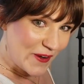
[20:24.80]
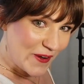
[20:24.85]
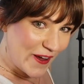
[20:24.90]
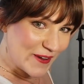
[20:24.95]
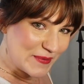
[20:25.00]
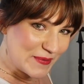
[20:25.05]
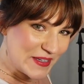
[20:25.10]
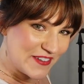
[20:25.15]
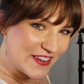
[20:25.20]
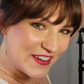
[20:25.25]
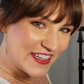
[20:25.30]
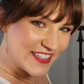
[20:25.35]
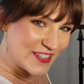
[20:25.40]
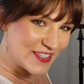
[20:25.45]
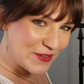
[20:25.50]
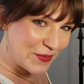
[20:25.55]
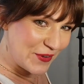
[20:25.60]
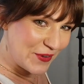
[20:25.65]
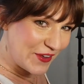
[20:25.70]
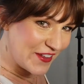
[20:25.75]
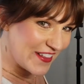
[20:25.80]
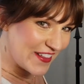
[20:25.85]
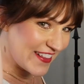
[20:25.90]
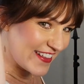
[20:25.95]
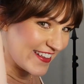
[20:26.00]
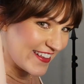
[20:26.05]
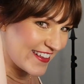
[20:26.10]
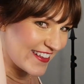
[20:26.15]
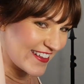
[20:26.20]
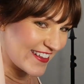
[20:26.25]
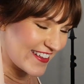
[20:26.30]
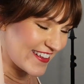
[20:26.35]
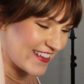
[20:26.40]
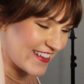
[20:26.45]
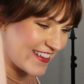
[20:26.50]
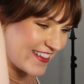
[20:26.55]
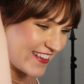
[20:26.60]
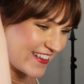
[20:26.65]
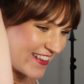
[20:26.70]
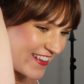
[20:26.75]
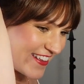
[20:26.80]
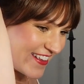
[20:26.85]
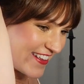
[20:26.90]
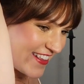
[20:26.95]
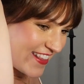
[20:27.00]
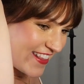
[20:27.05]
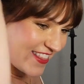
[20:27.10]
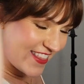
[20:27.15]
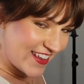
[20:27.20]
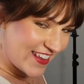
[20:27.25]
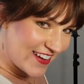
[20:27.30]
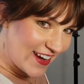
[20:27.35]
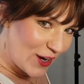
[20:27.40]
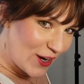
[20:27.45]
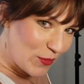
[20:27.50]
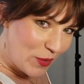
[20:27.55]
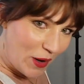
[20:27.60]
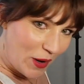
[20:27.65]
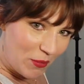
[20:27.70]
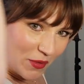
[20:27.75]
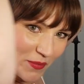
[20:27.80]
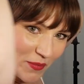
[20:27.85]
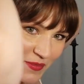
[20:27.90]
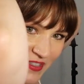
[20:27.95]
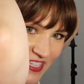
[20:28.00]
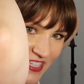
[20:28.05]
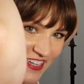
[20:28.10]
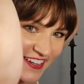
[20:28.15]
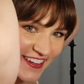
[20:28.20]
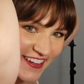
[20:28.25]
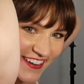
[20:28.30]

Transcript: not be visible. Thin hair problems.